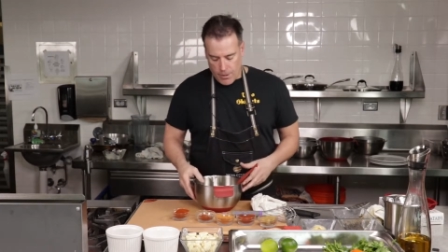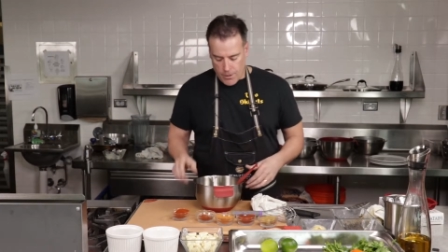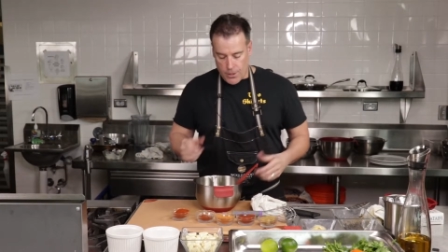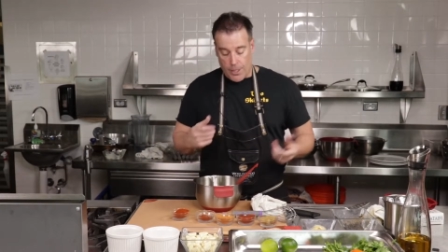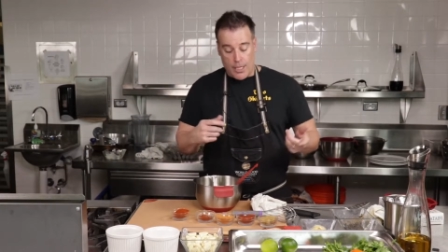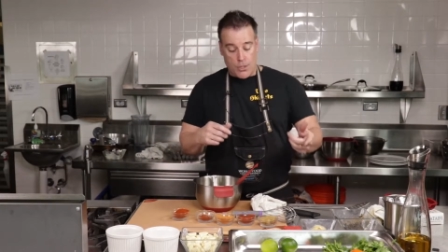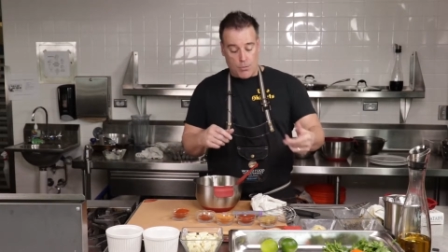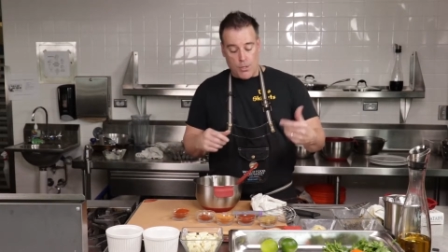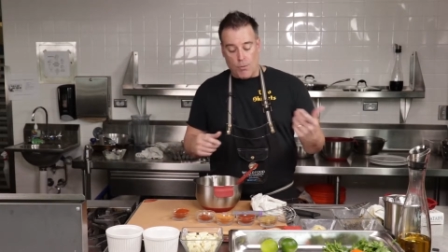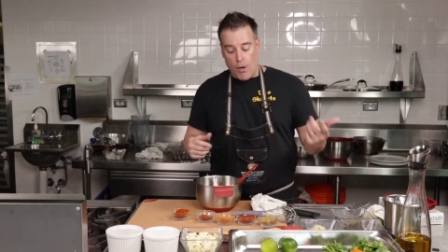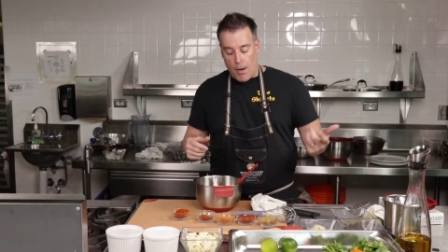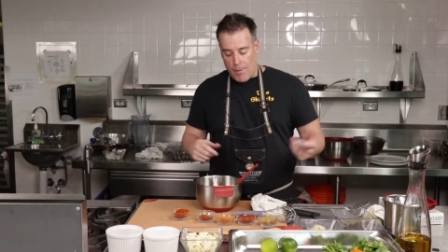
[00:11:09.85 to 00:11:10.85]
So that's the
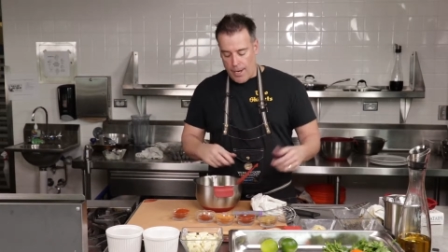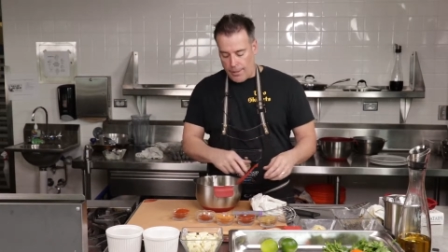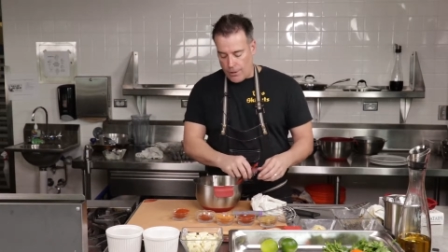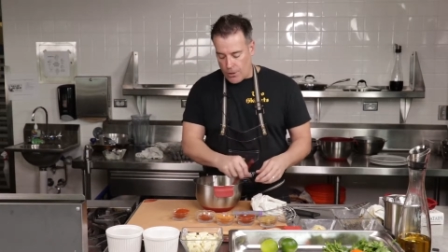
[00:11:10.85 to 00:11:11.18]
reason why I'm adding